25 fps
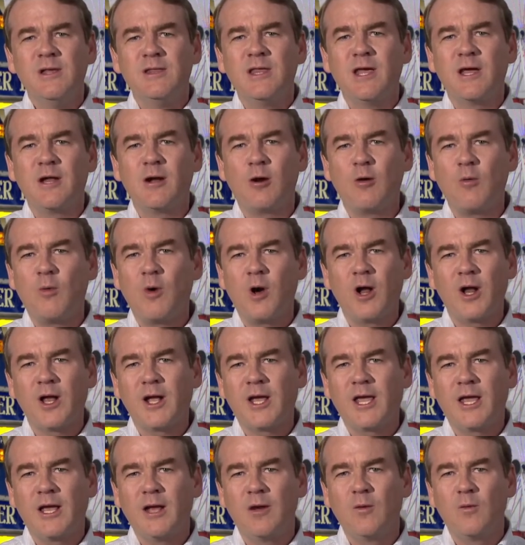They don't want
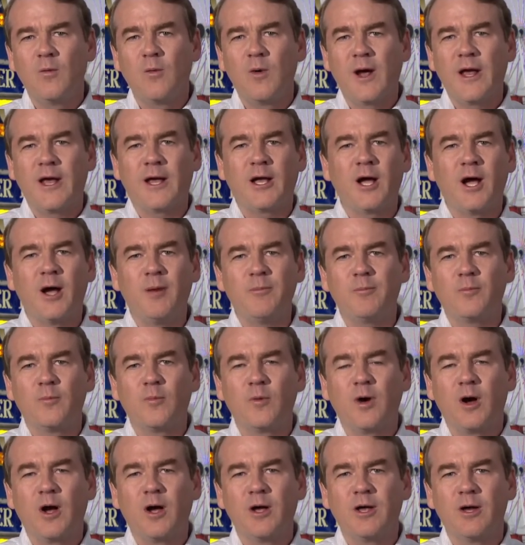to wake up,
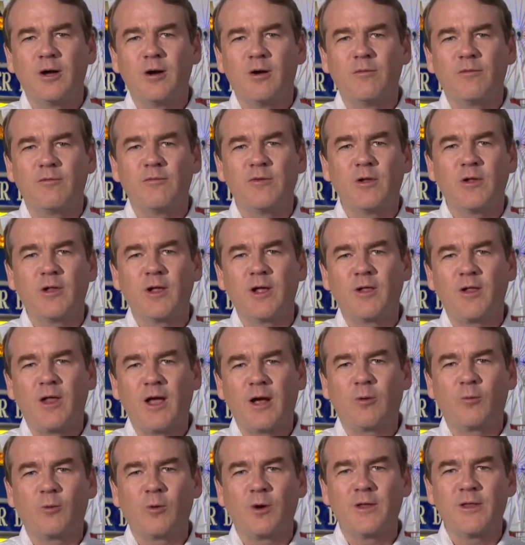you know, feeling
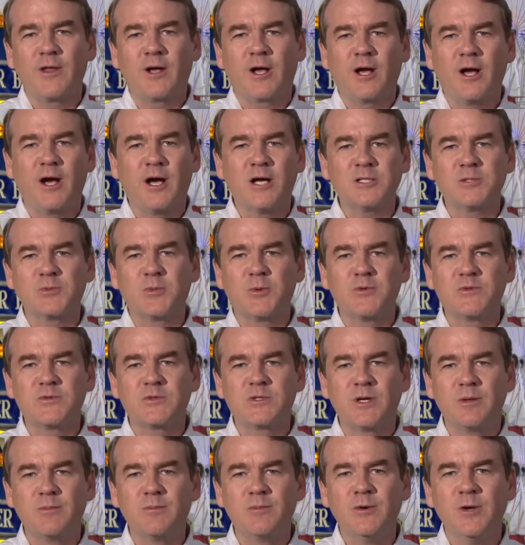like we're on the cusp of
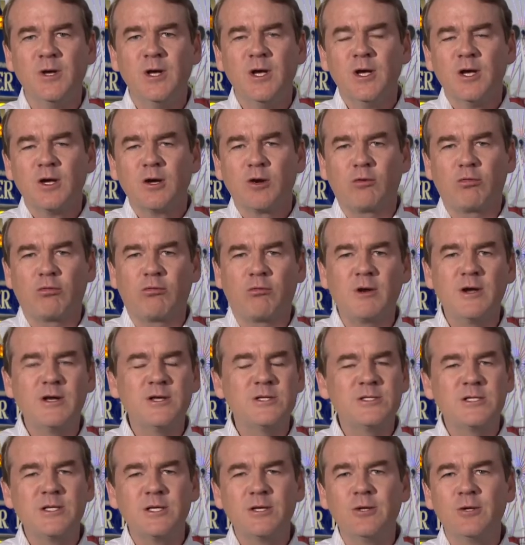some
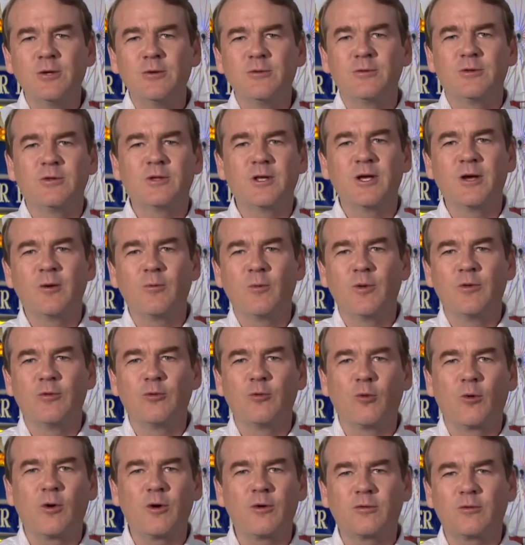crazy new thing with
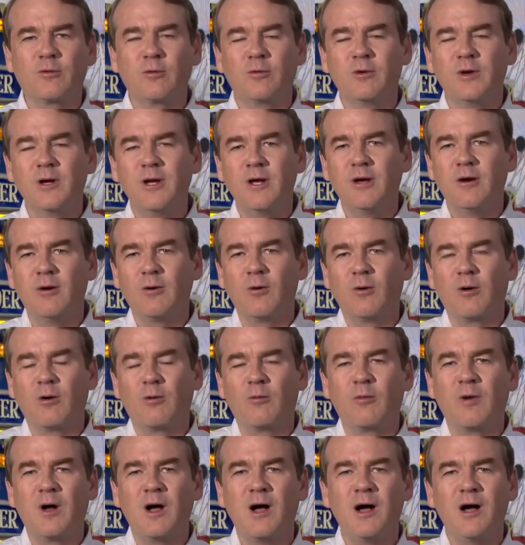North Korea or
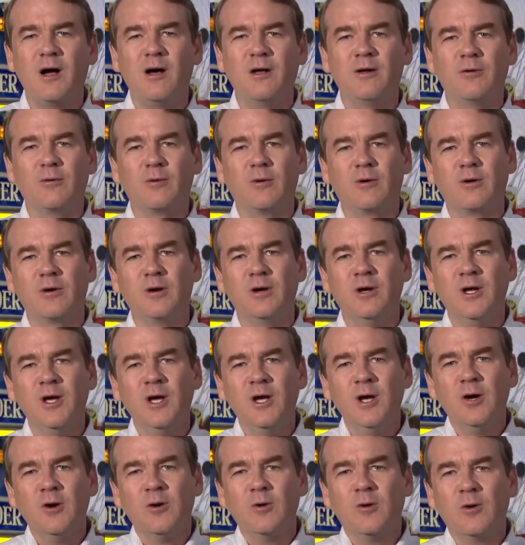Iran, or,
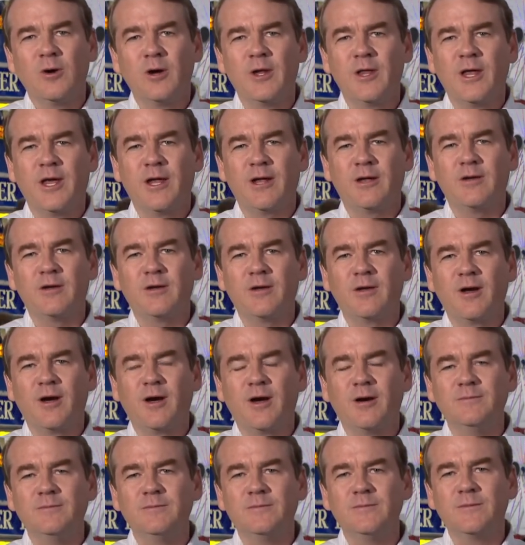or that,
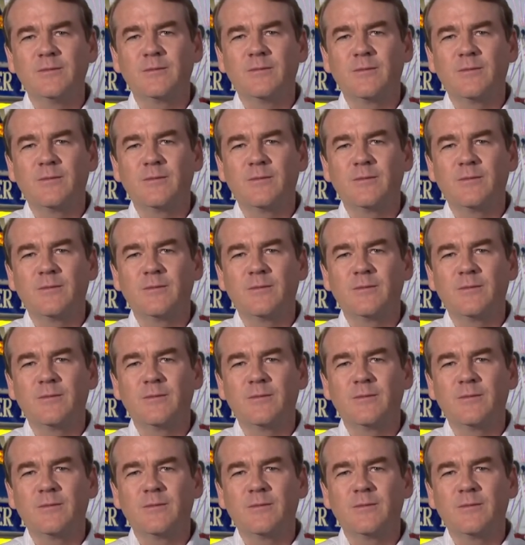um,